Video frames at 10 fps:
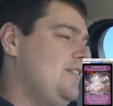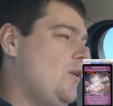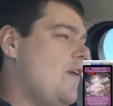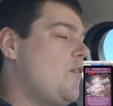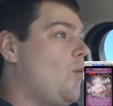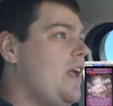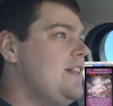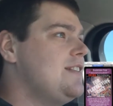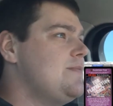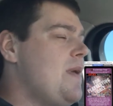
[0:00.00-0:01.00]
whoever
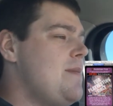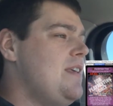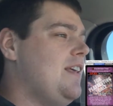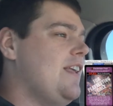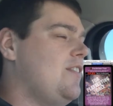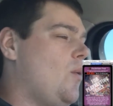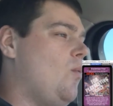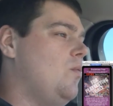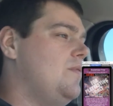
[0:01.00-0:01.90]
wins maybe like the